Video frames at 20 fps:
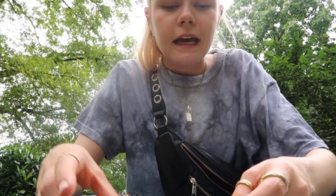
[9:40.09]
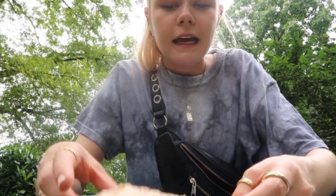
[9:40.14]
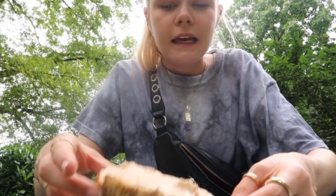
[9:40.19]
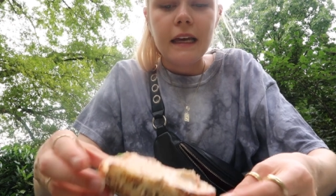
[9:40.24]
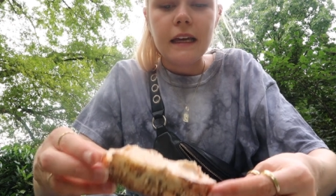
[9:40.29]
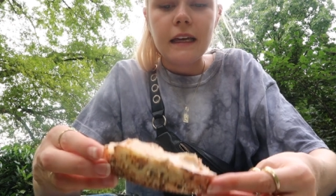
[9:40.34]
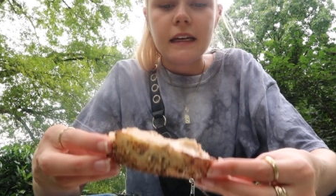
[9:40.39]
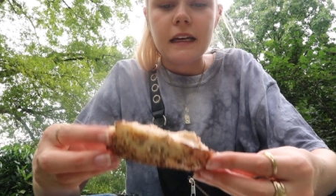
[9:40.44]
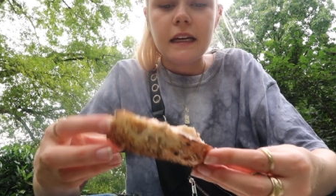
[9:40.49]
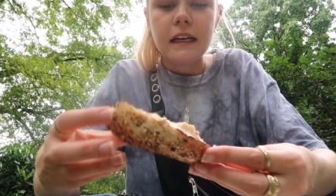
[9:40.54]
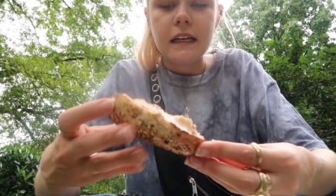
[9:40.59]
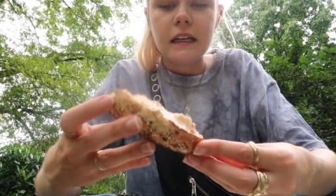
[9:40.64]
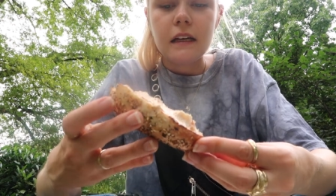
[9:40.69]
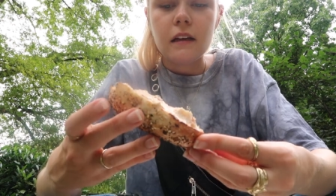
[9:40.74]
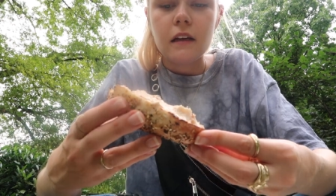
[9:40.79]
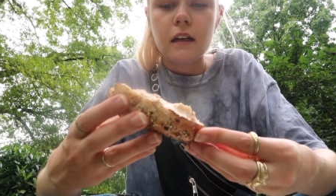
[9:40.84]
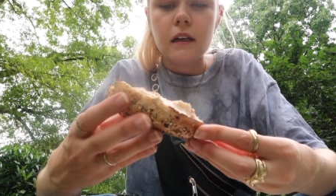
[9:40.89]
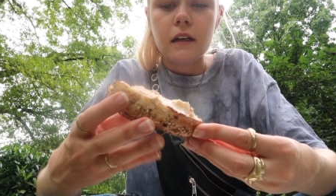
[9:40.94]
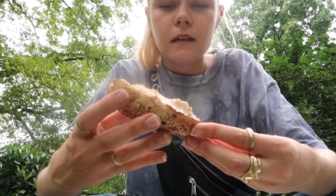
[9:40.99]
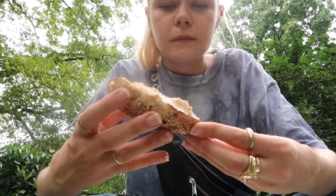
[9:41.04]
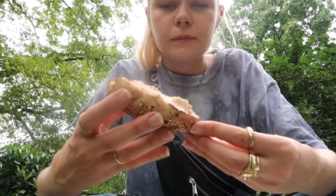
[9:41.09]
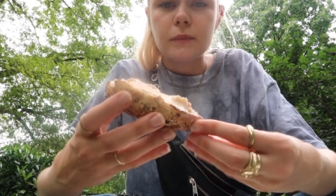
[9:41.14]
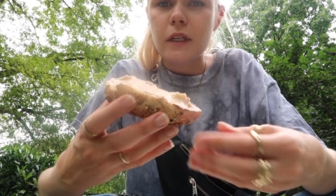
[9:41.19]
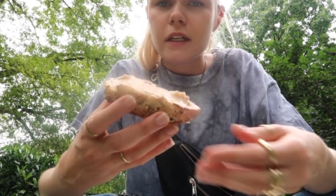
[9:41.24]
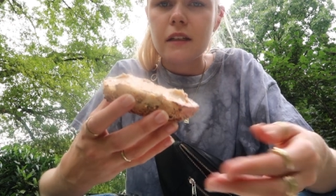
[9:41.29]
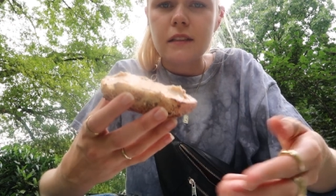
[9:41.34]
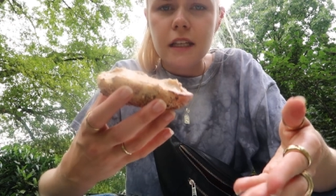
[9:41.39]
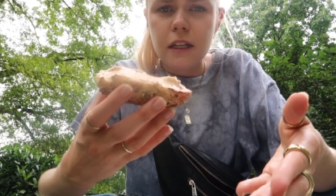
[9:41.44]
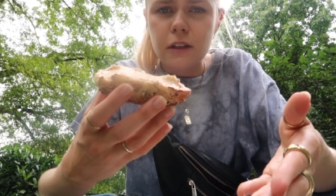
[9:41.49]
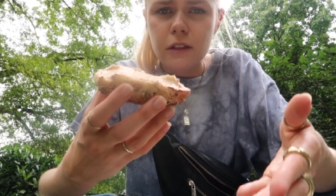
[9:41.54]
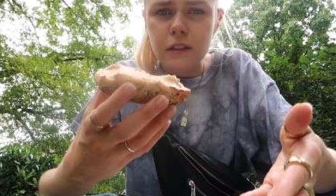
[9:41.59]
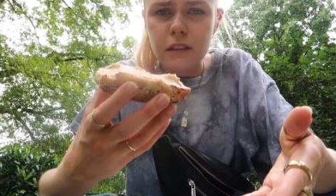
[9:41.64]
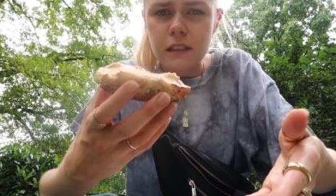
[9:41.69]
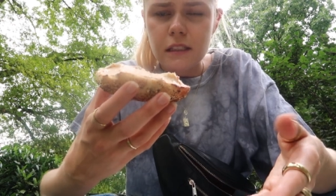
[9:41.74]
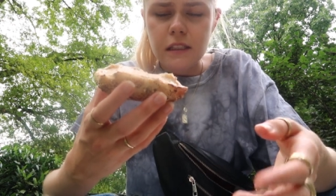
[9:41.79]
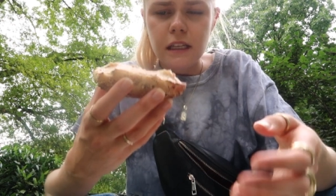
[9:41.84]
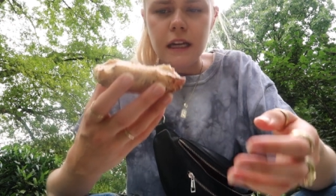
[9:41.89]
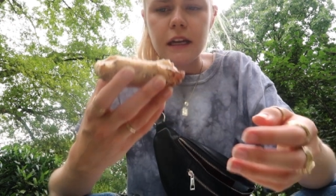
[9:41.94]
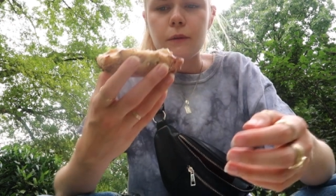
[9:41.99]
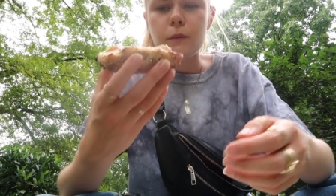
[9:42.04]
I got, um, because I couldn't
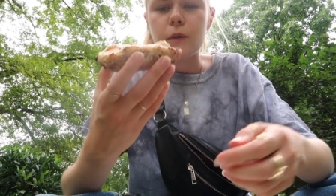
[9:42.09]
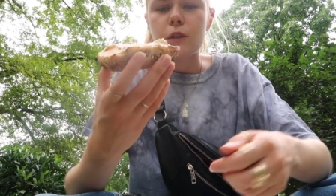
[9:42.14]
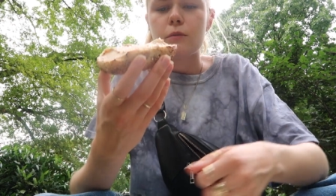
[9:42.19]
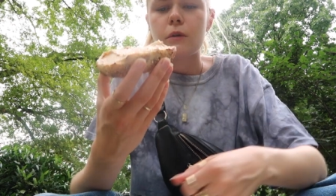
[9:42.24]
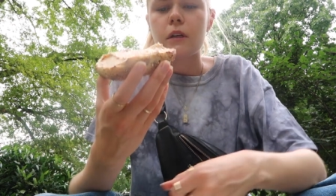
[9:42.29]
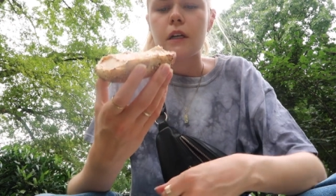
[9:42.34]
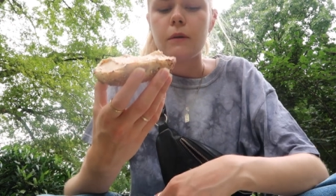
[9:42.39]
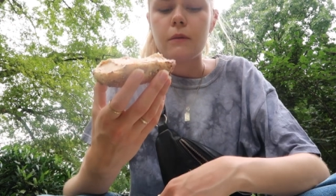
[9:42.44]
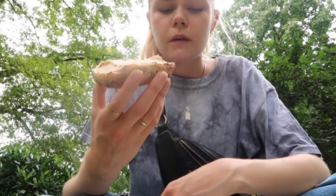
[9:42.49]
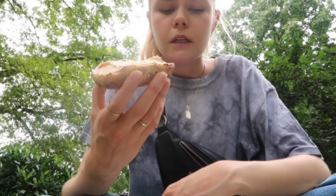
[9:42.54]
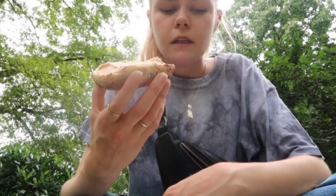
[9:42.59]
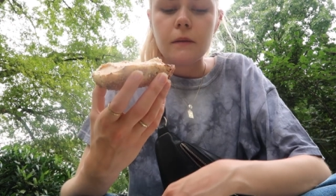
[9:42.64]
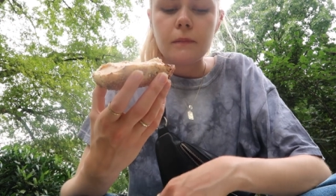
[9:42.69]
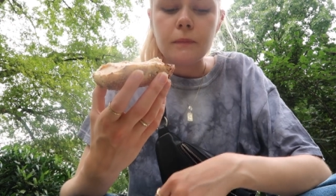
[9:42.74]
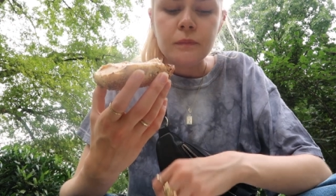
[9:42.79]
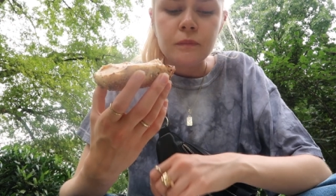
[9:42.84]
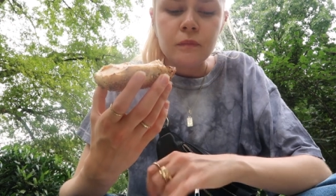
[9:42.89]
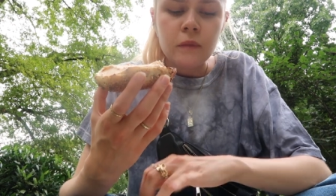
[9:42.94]
decide which one I wanted,